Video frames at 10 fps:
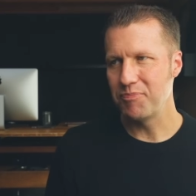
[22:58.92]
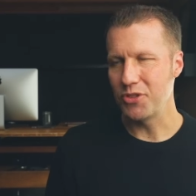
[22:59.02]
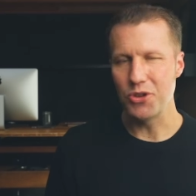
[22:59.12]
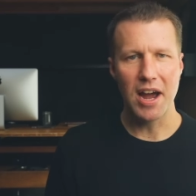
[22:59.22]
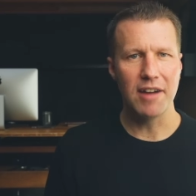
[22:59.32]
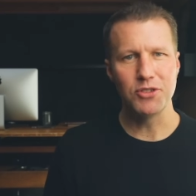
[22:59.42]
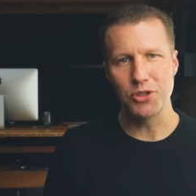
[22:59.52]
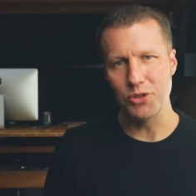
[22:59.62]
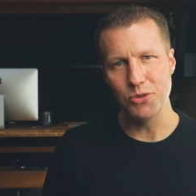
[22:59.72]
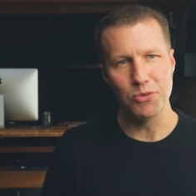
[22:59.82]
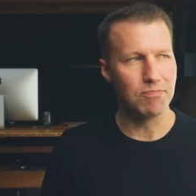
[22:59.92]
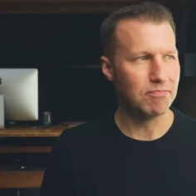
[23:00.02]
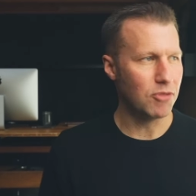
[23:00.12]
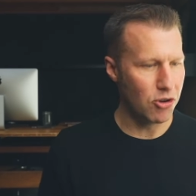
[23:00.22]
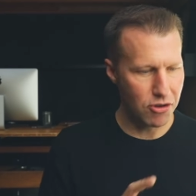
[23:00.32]
You have to
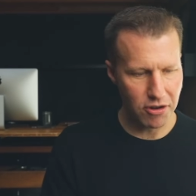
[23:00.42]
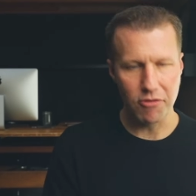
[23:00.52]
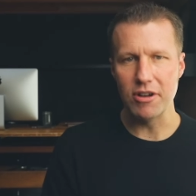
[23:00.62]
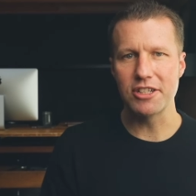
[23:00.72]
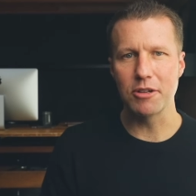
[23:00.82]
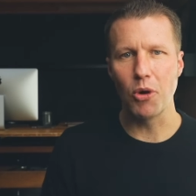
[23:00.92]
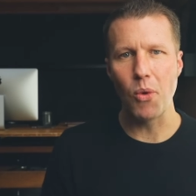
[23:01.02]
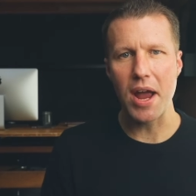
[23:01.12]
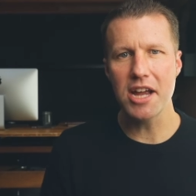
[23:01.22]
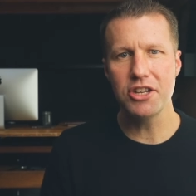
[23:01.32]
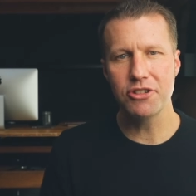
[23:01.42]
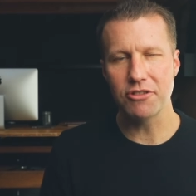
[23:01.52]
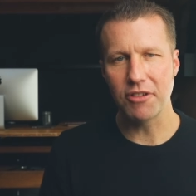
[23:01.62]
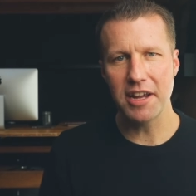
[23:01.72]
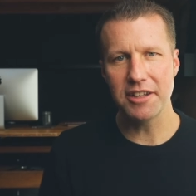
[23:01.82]
earn a reasonable wage,
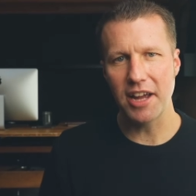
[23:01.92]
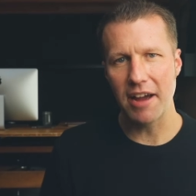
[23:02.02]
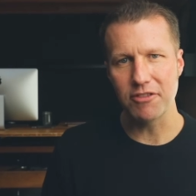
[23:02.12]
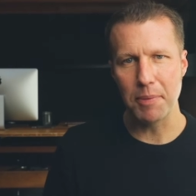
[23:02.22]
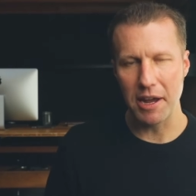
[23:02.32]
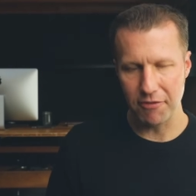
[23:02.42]
right? You have to pay